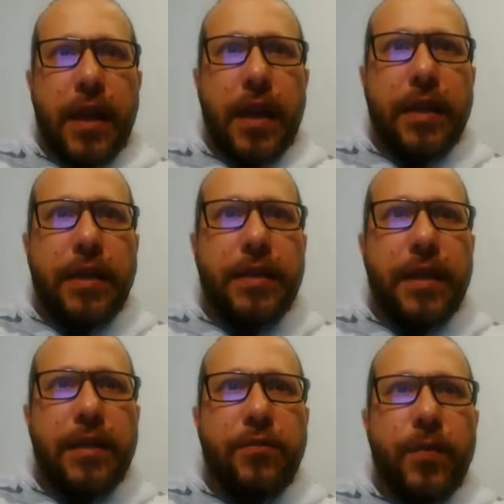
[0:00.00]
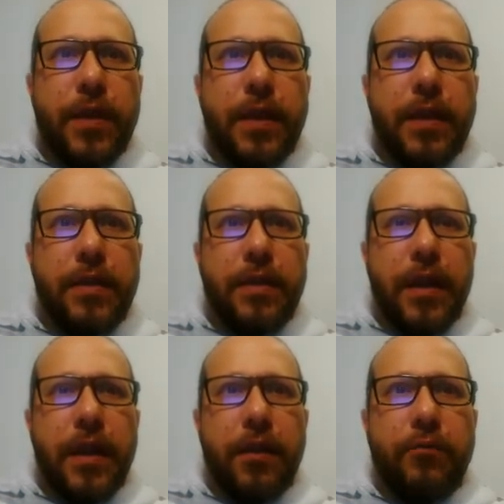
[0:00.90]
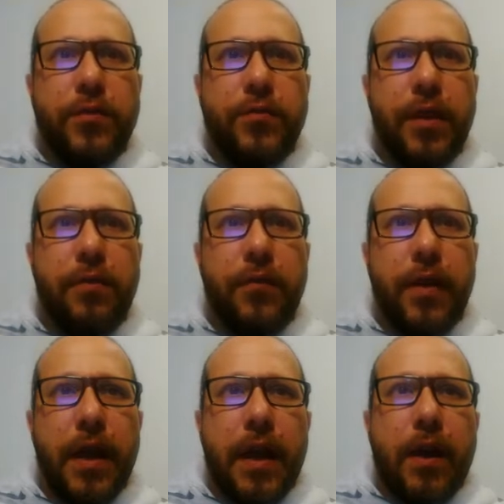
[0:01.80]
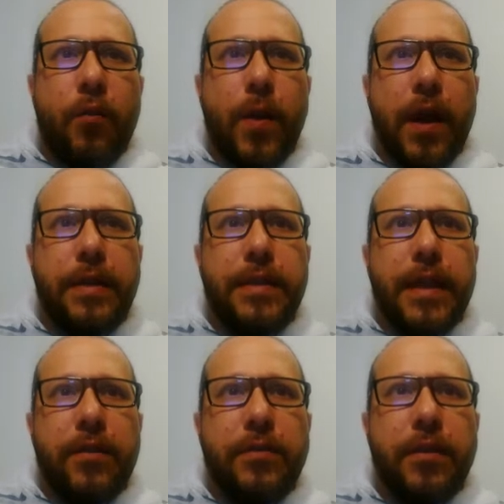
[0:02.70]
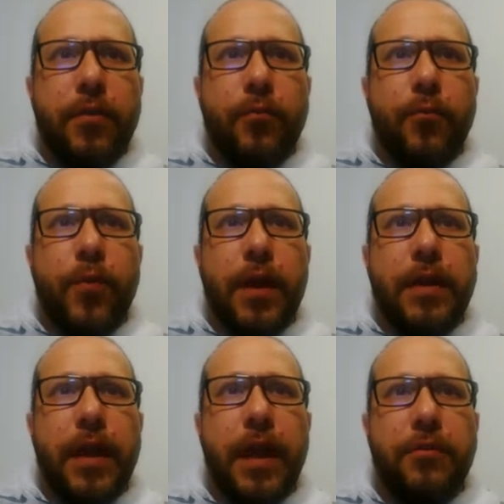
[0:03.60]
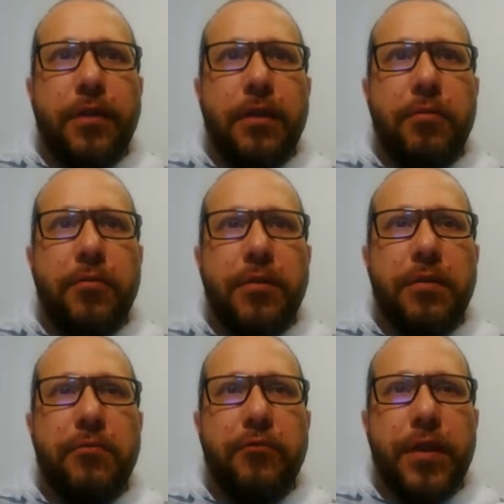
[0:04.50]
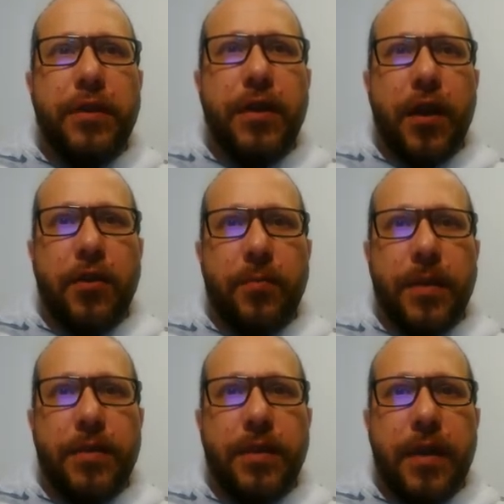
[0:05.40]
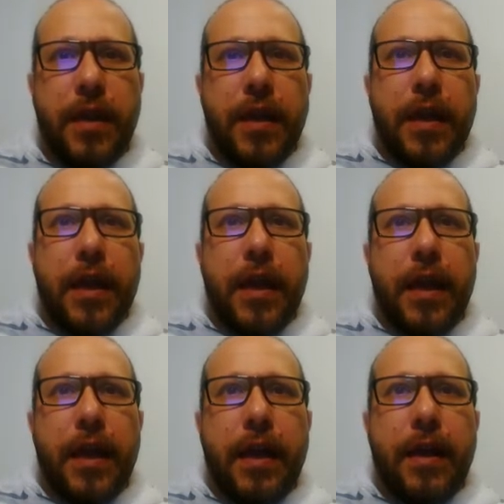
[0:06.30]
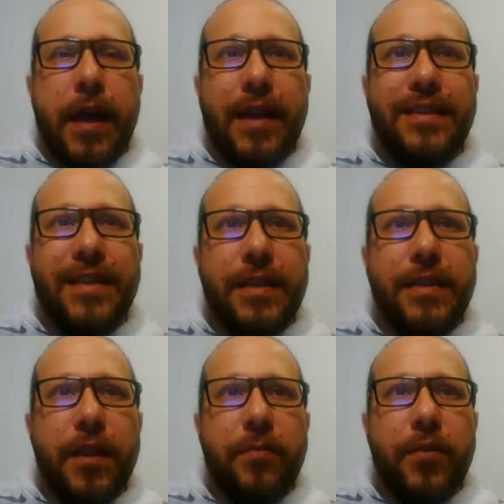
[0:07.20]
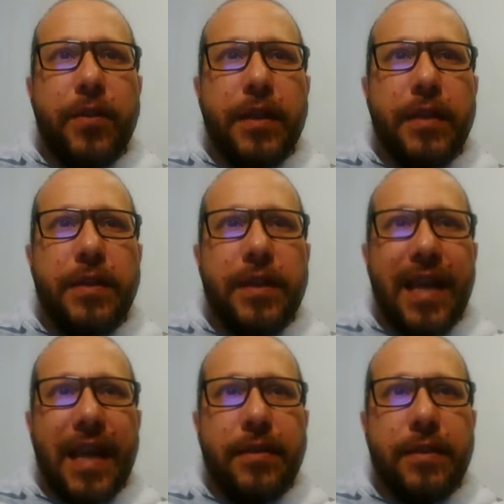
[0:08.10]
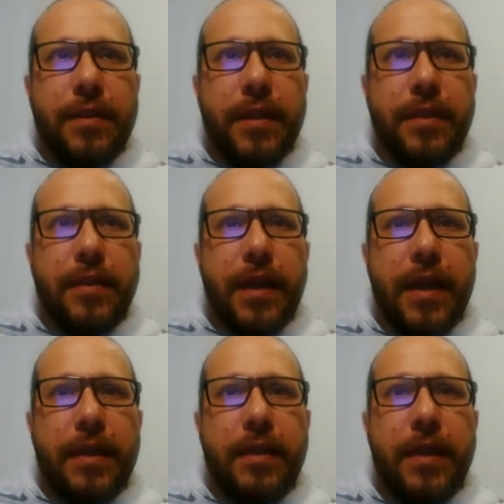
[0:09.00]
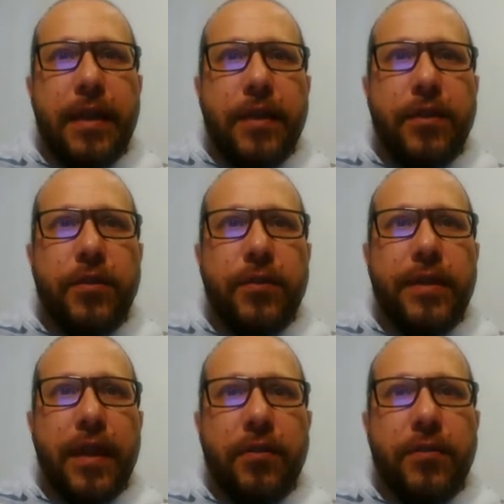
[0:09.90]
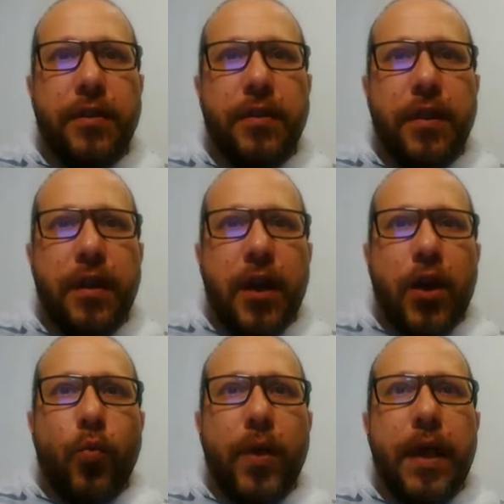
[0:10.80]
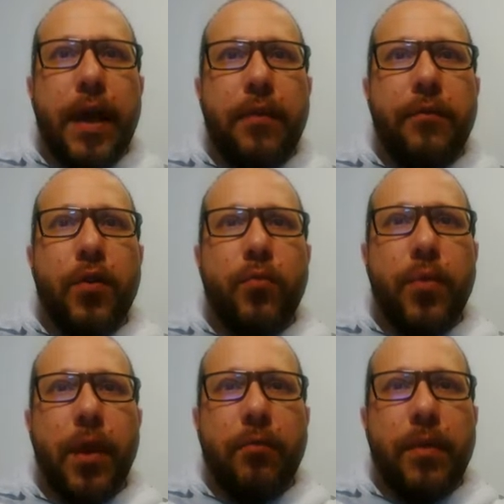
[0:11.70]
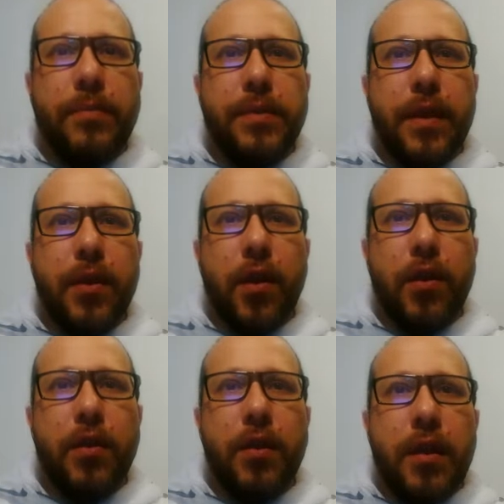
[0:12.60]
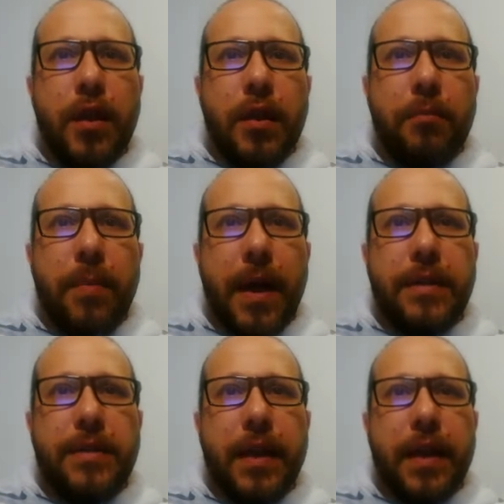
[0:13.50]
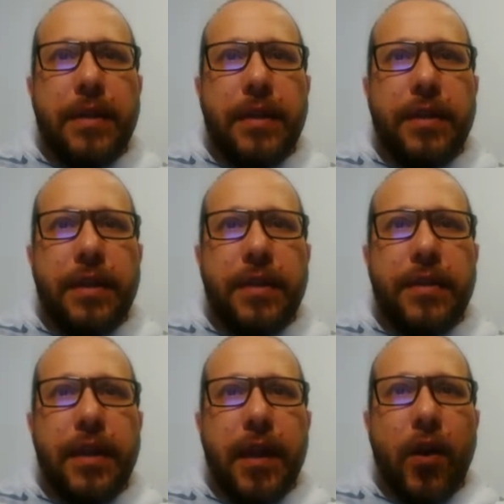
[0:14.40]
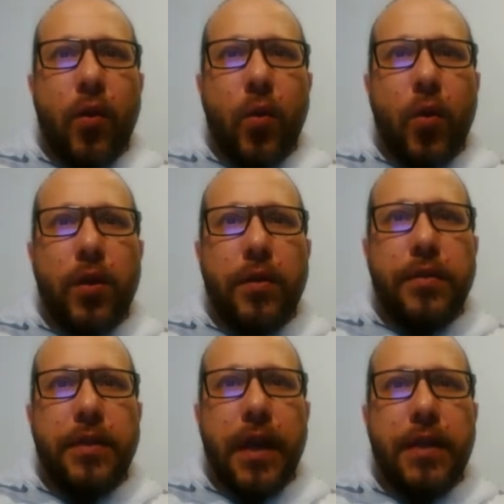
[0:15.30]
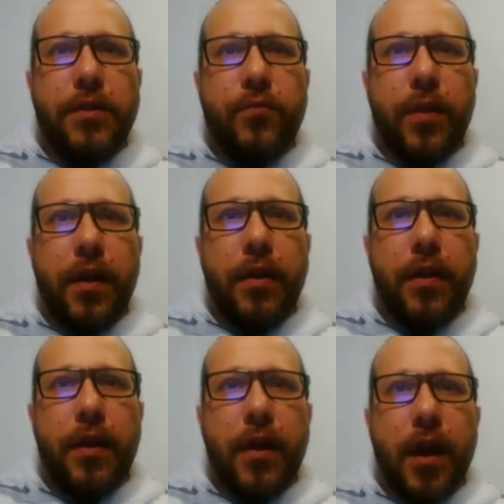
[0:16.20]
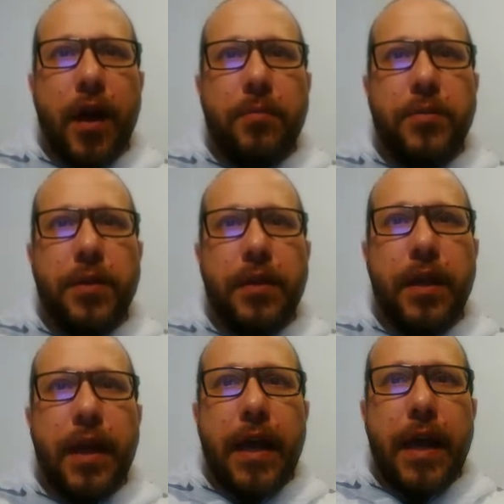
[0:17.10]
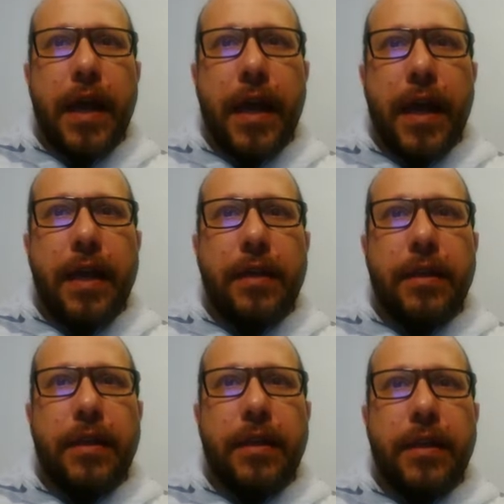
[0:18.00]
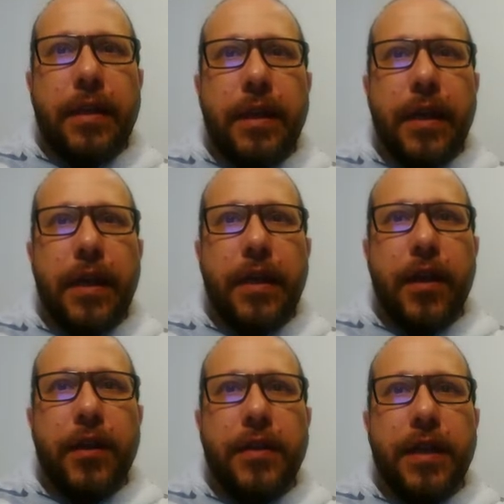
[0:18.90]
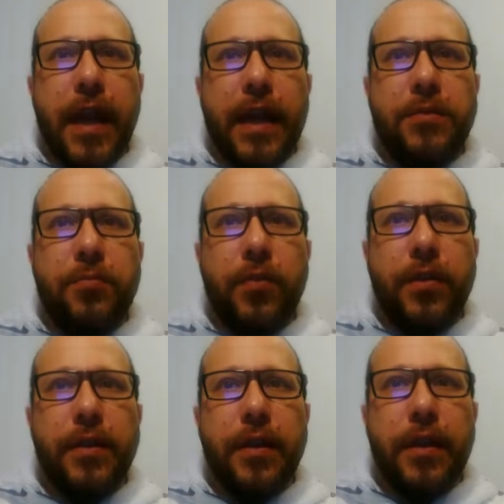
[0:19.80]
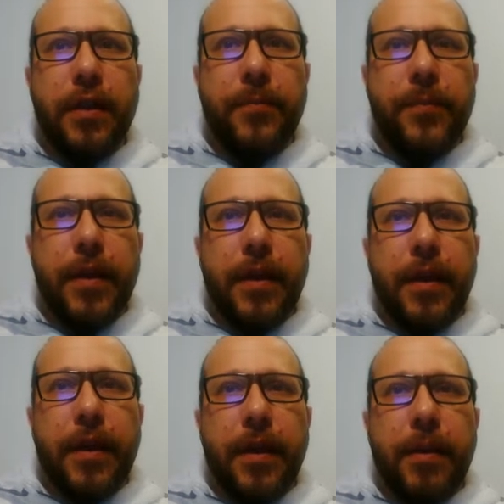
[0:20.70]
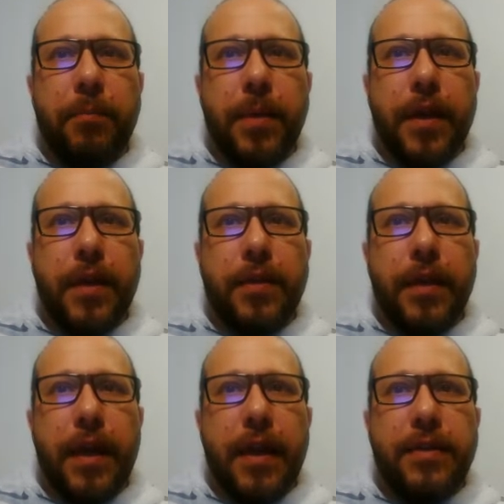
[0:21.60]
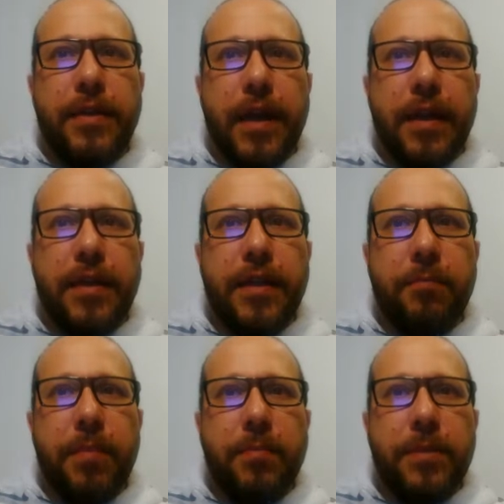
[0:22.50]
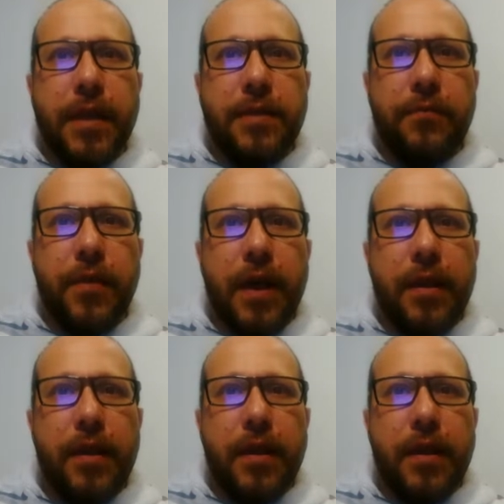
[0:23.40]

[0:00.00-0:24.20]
In this case we retrieve 1,133 documents. As this number is less than 2,000, we have no problems at all by selecting this all tiny square option and hitting on the export button and selecting the Bibtex file.